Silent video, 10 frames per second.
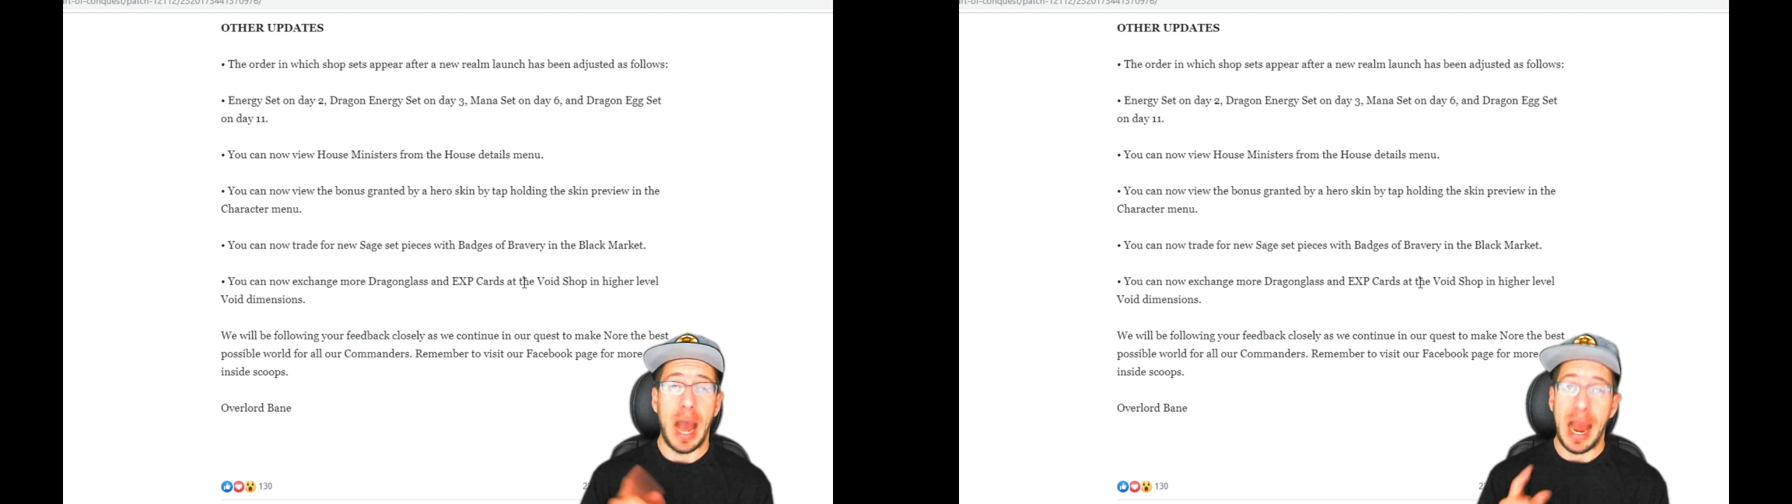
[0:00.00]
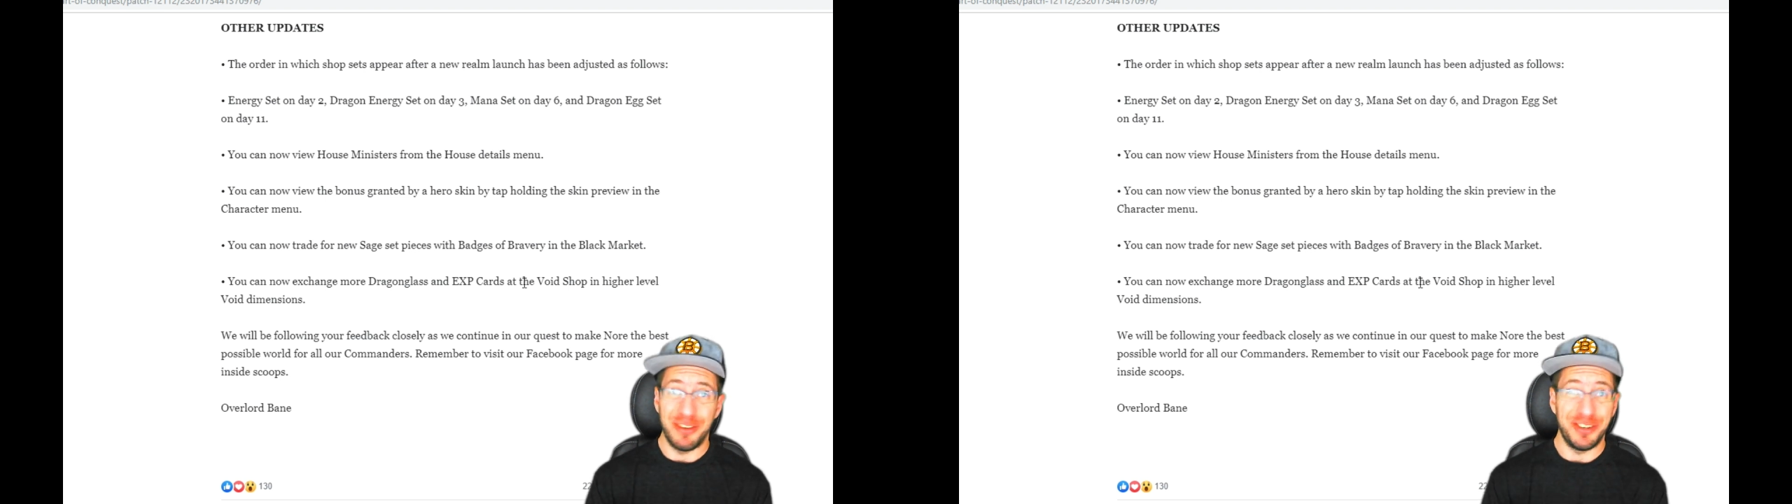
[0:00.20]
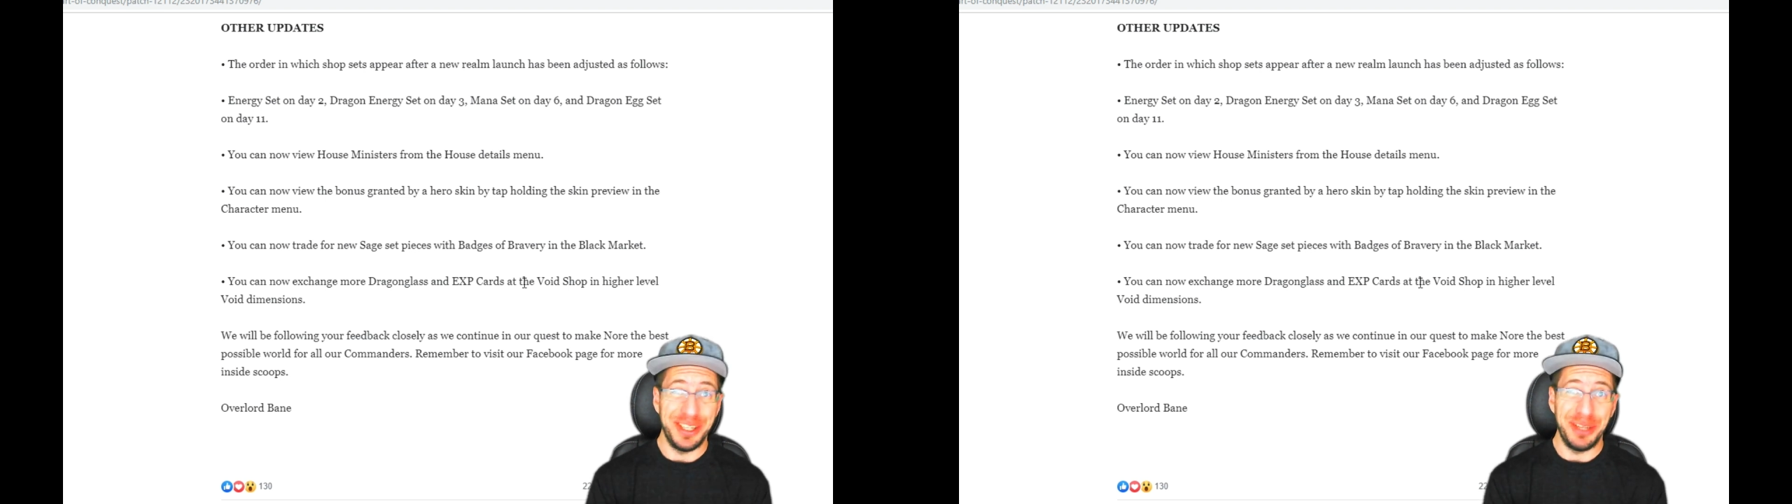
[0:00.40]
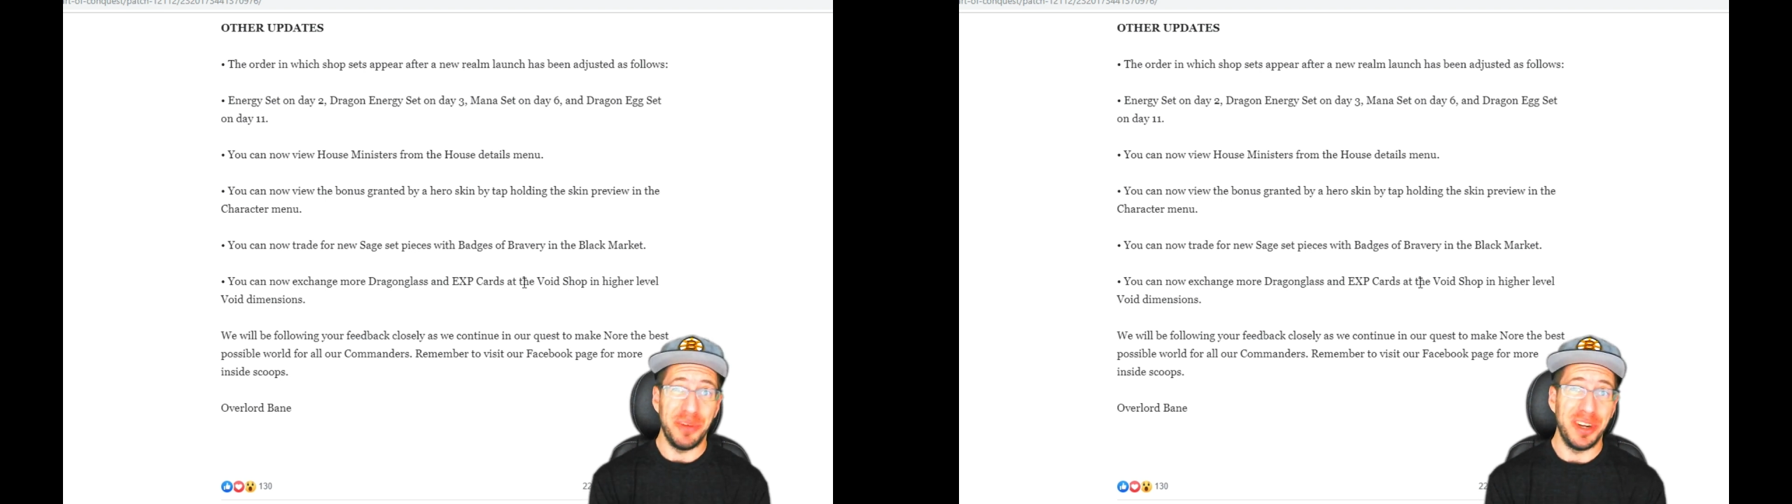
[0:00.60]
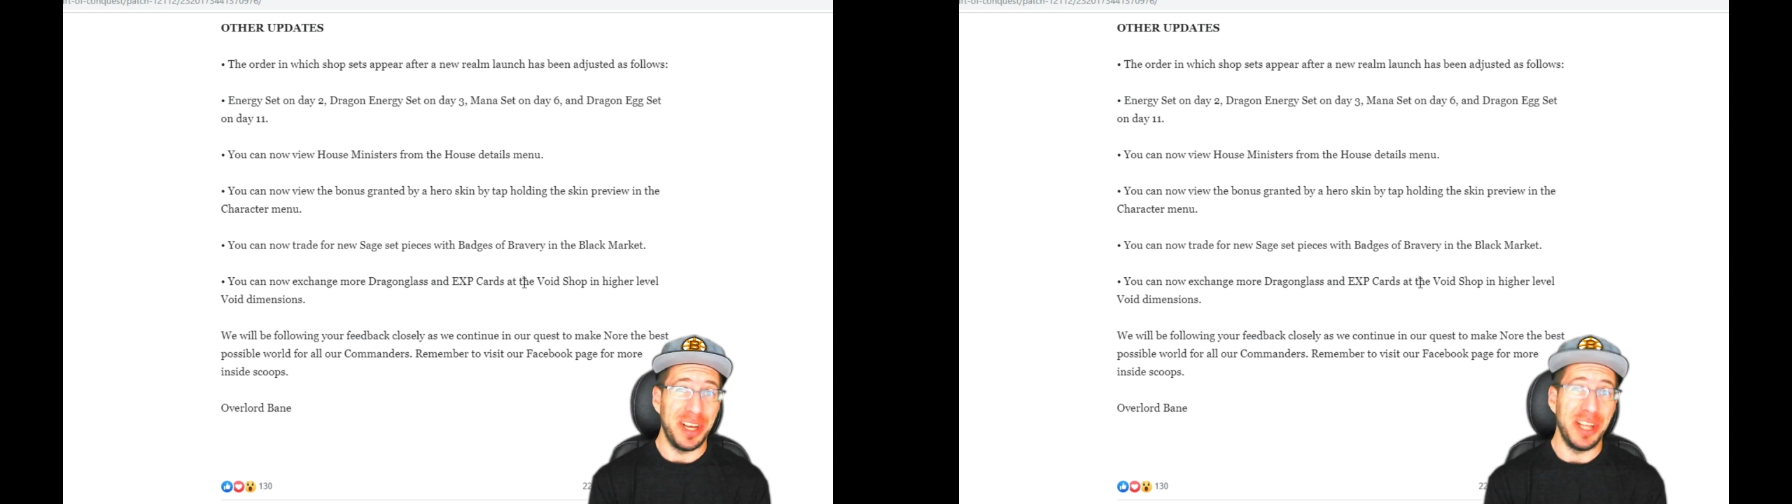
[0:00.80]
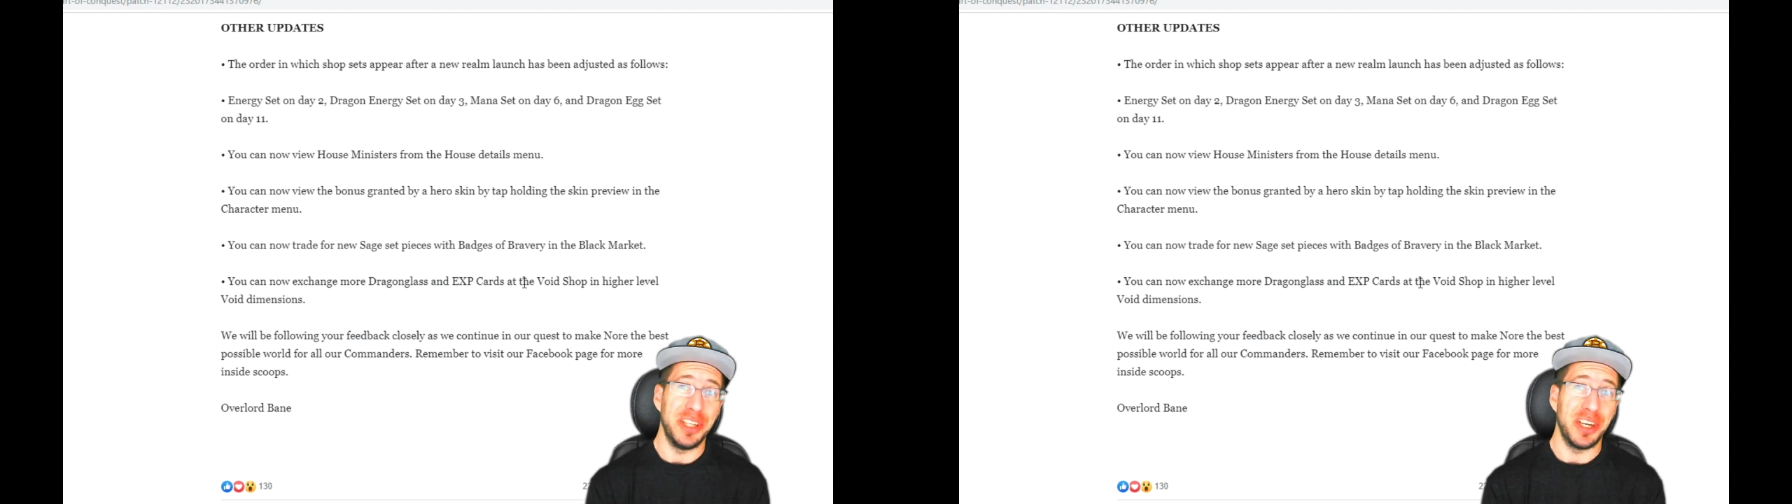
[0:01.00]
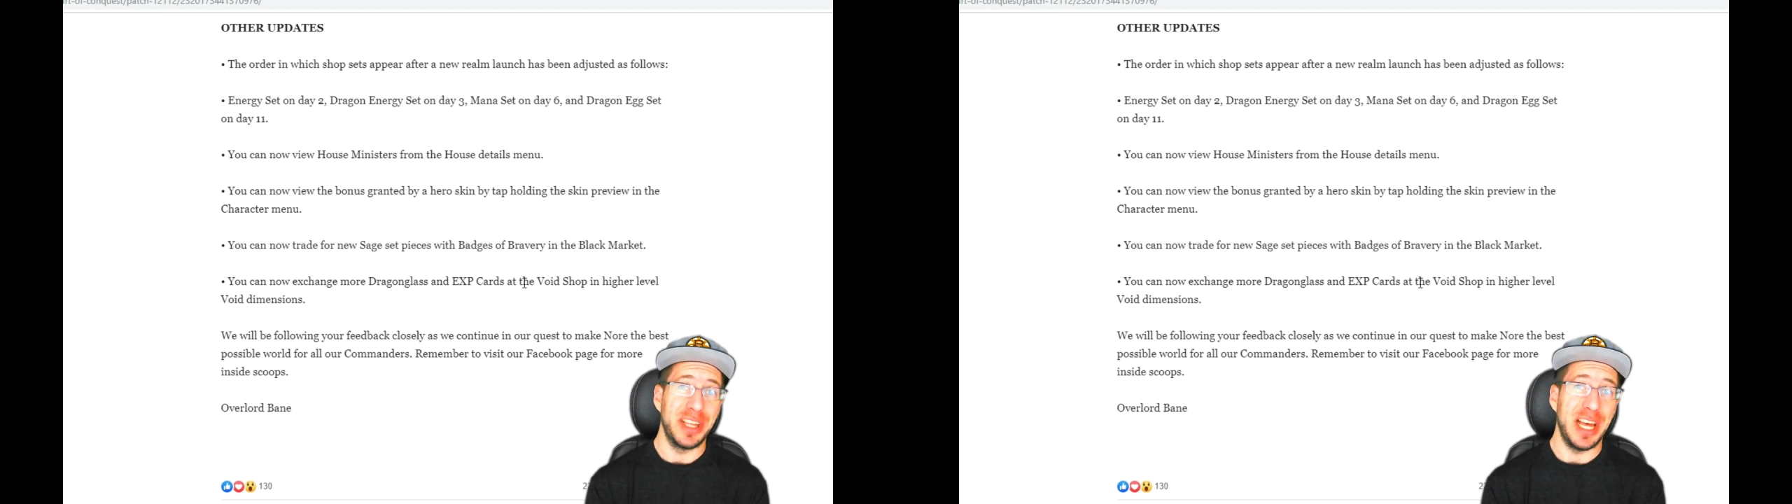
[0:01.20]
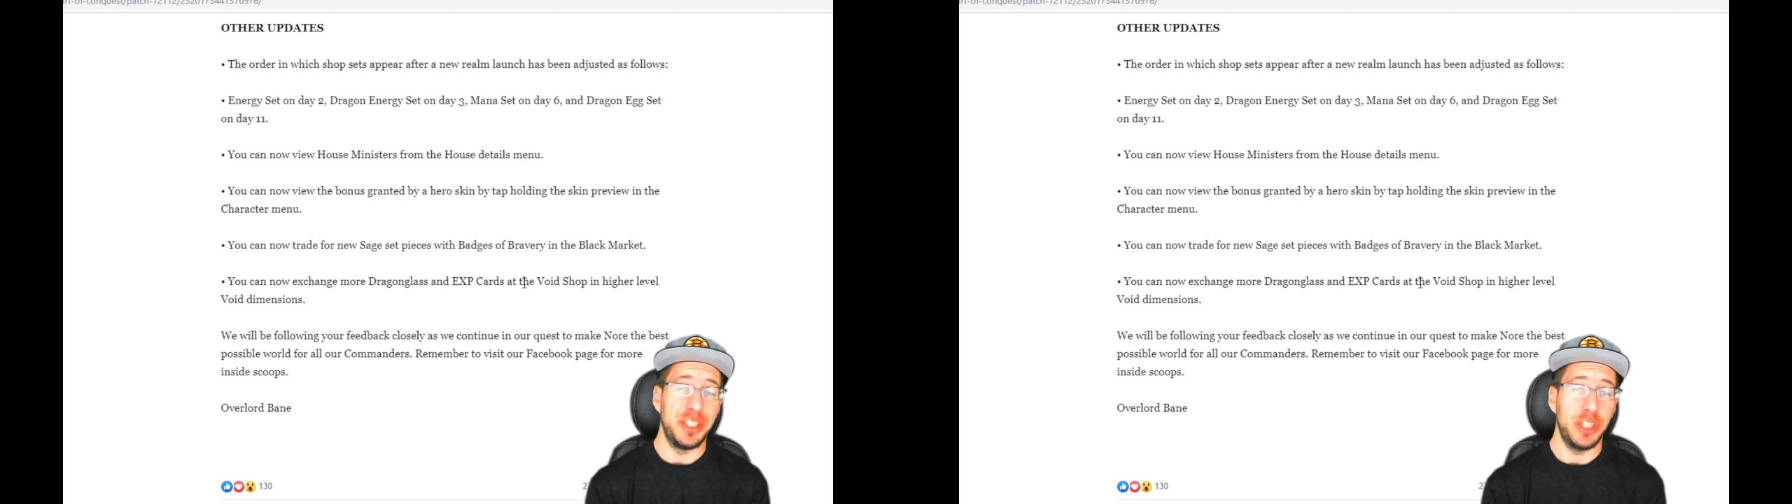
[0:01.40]
I really want to unlock
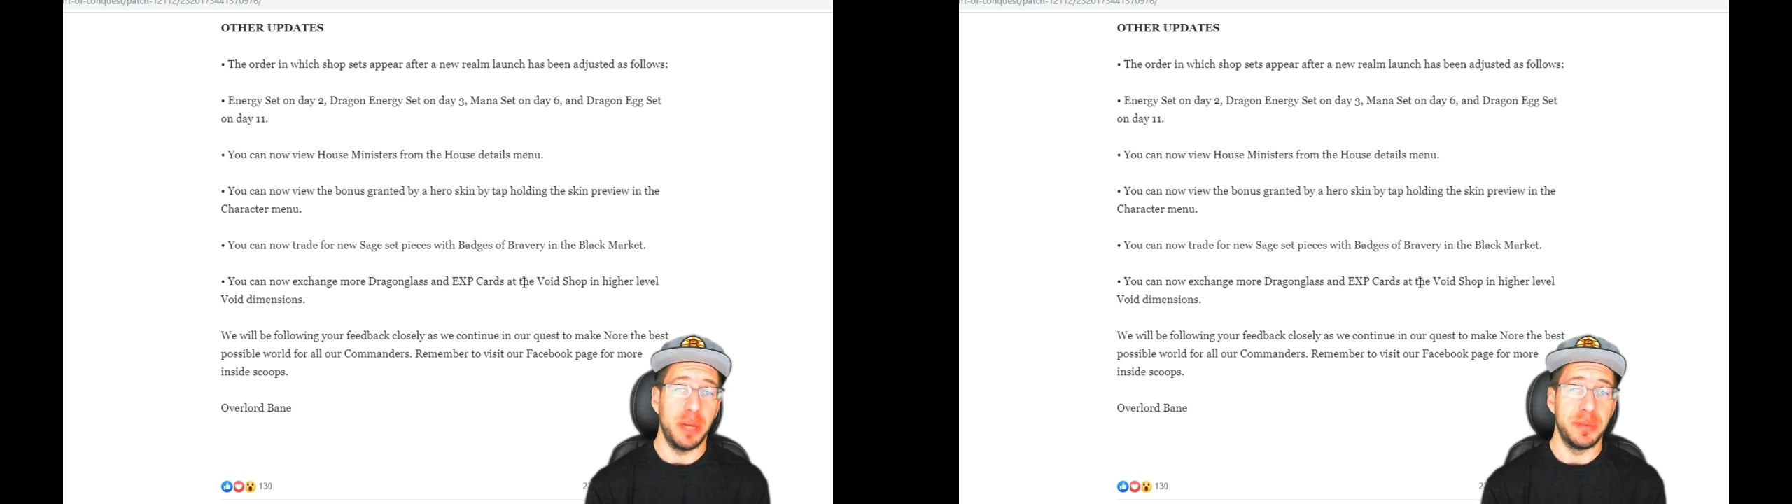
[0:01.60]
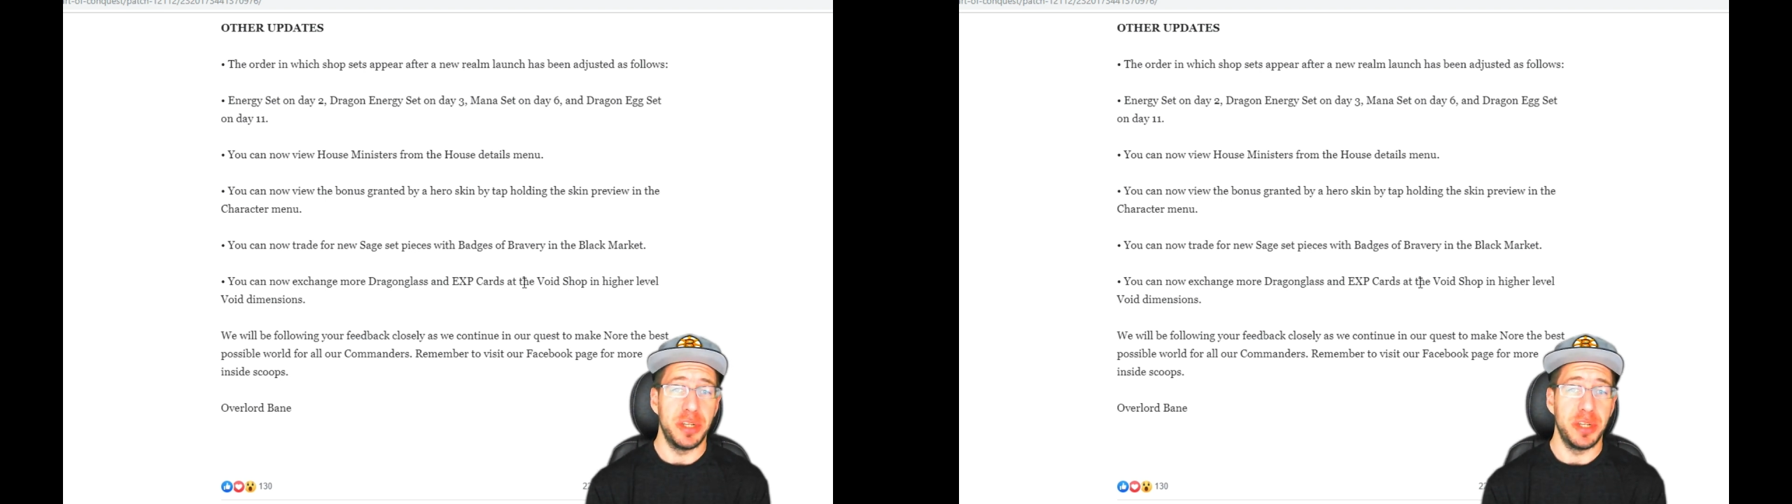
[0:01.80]
that shop.